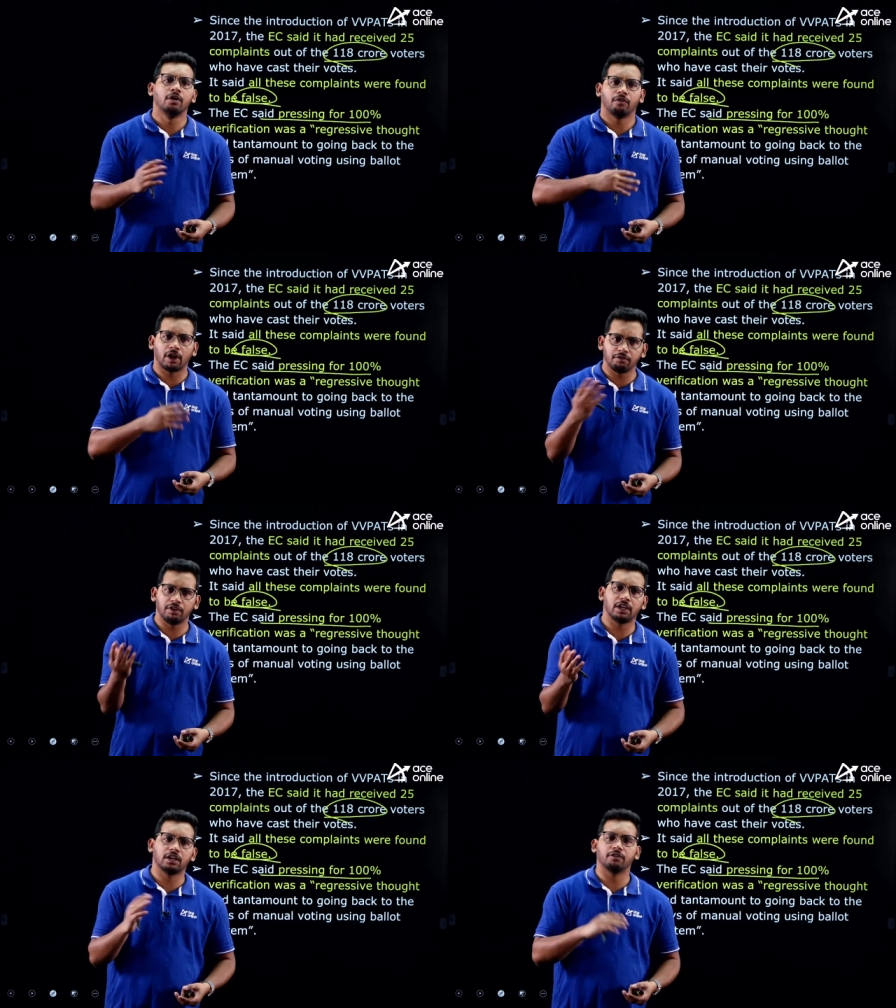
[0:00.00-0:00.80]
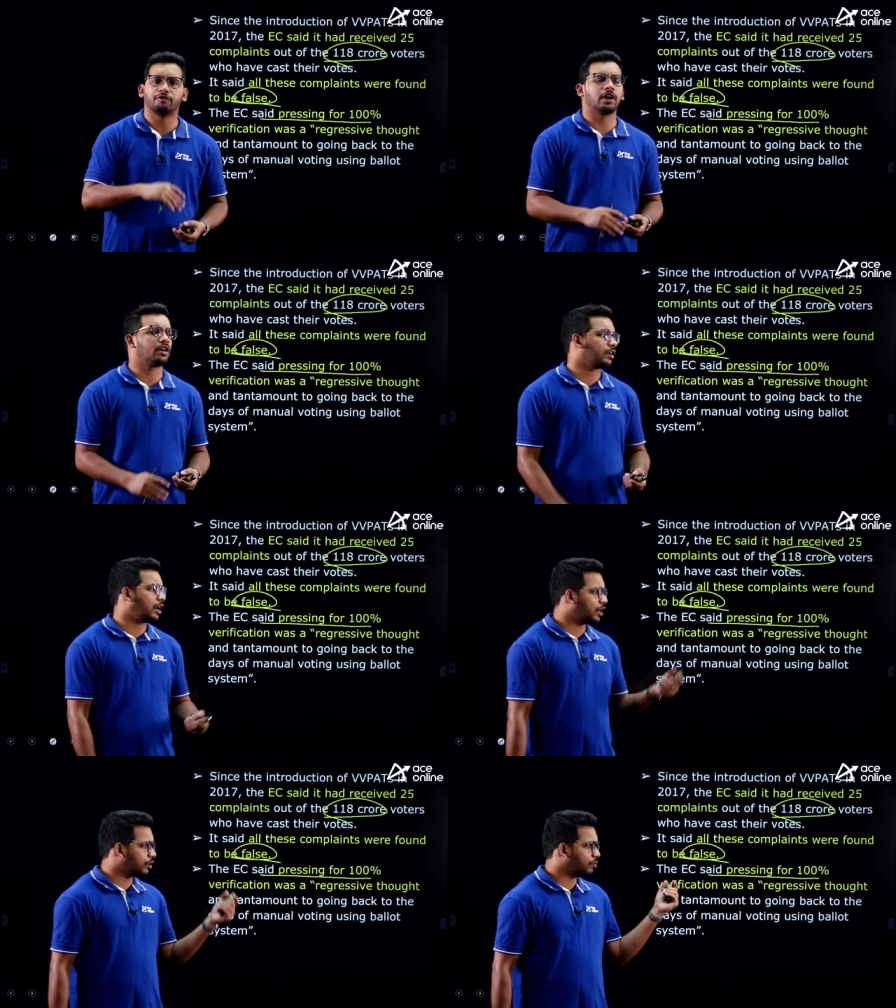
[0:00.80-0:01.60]
one week for
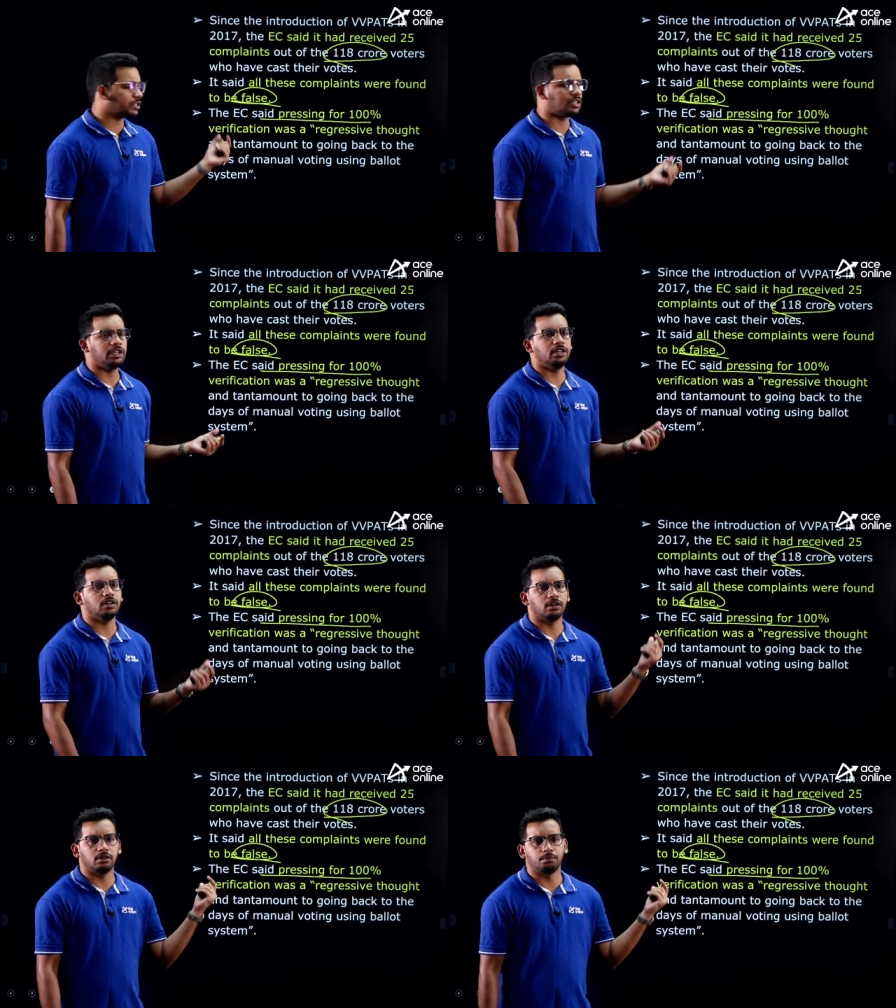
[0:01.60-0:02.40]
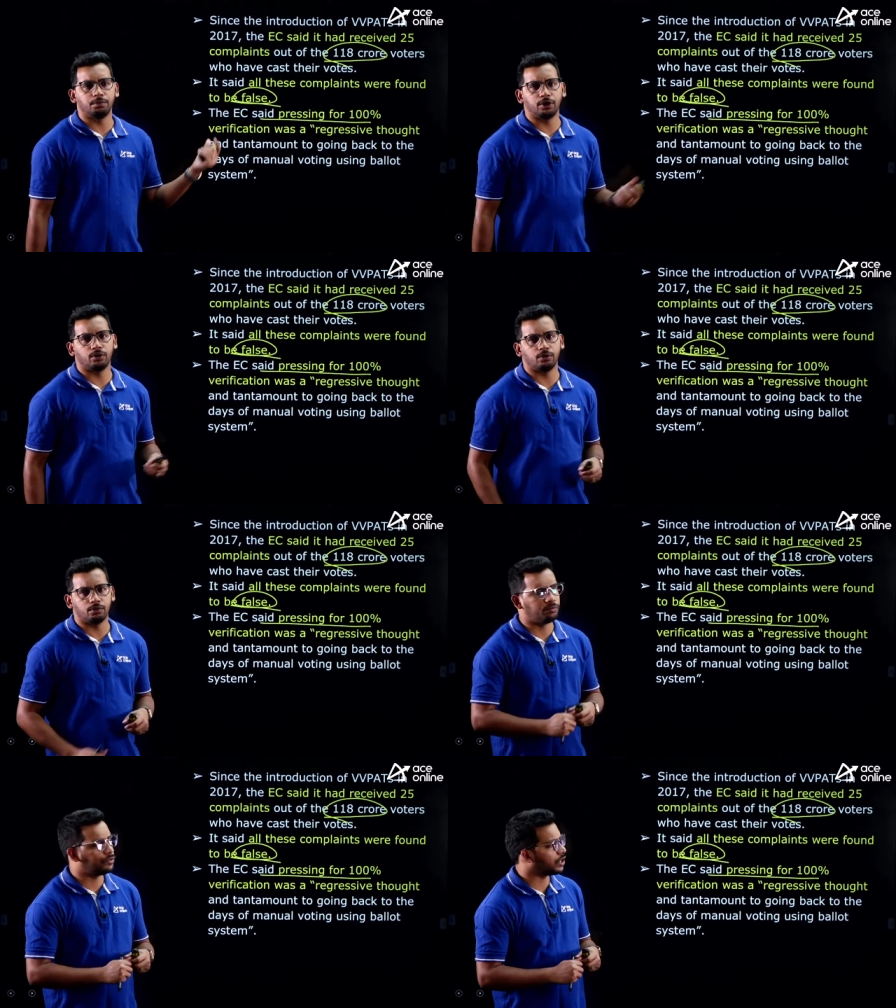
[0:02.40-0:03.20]
continuously uh, you know
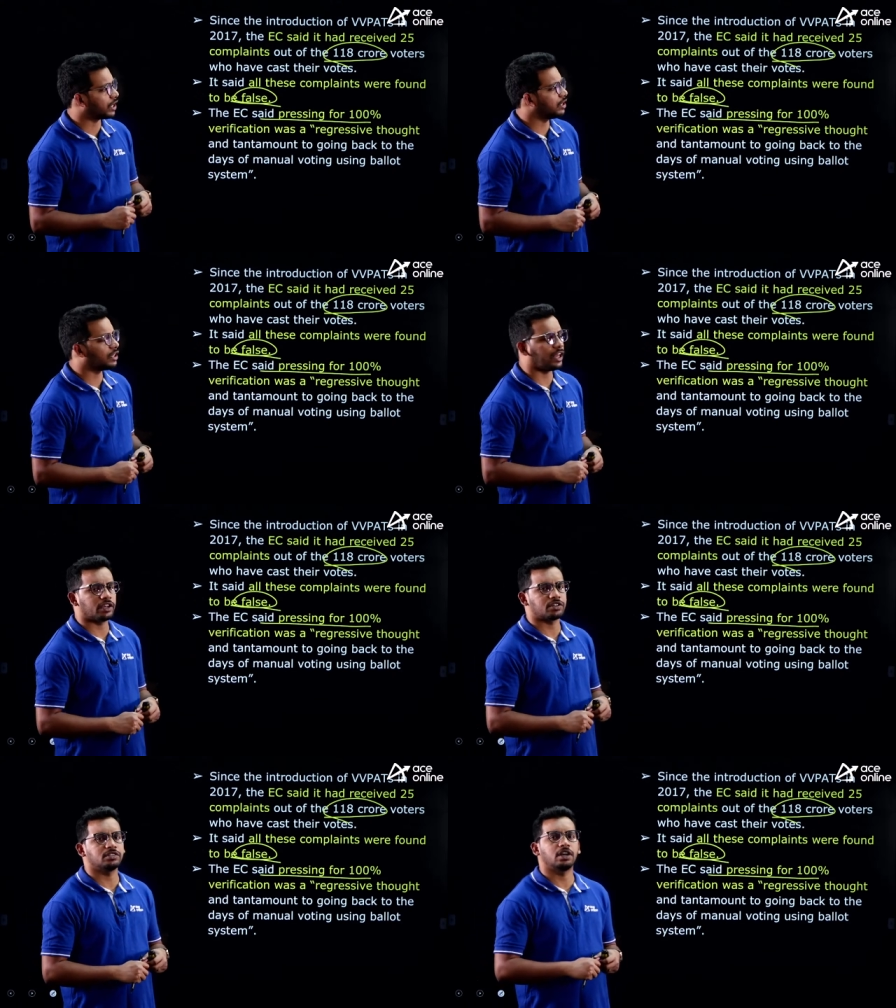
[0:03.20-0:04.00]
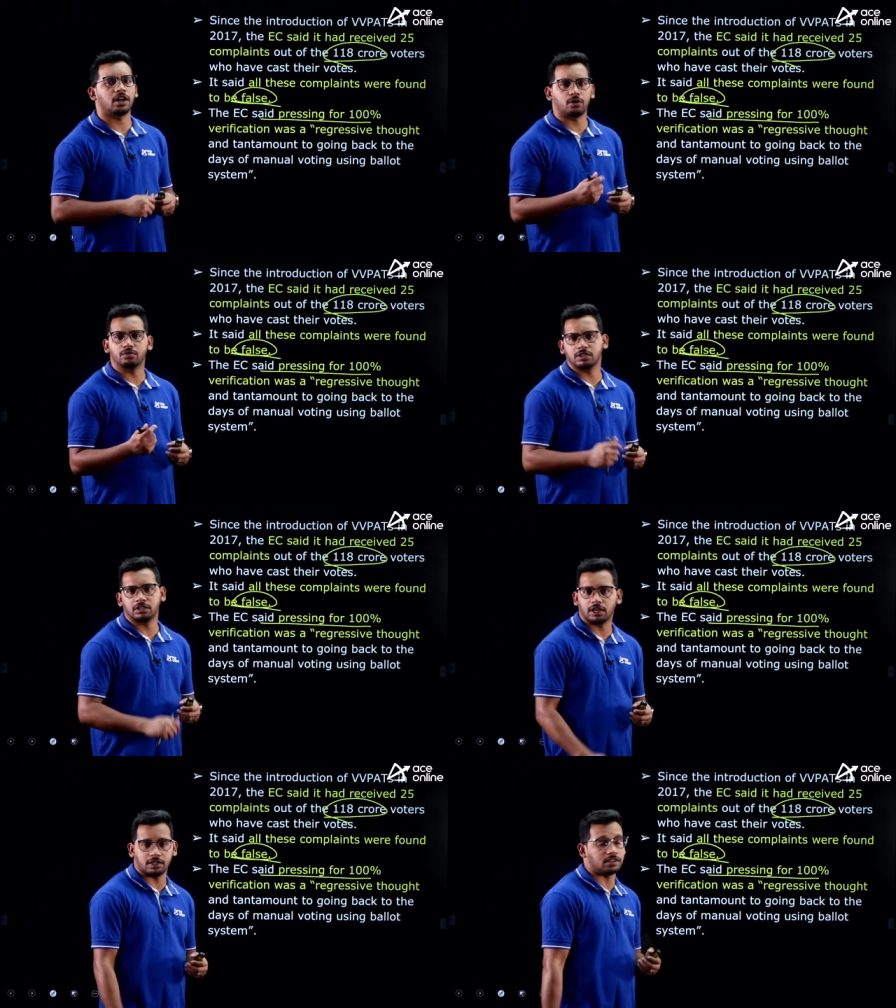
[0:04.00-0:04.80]
checking the elections and announcing
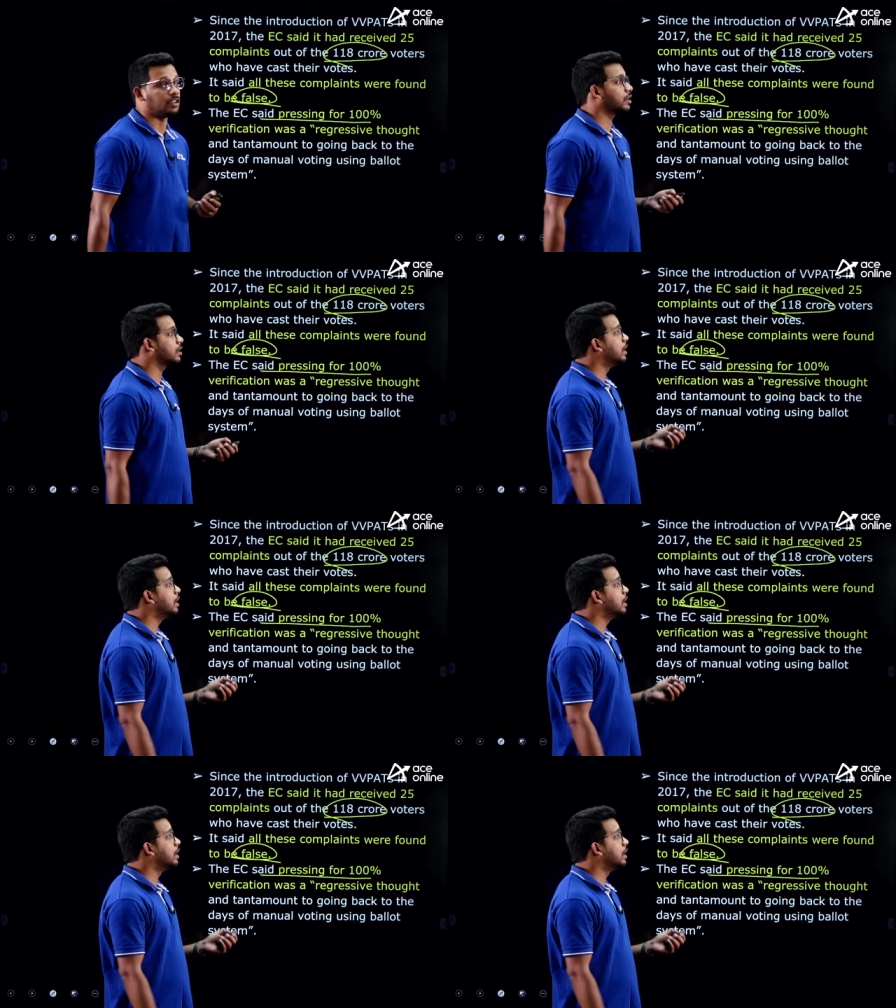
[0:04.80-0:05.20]
the result.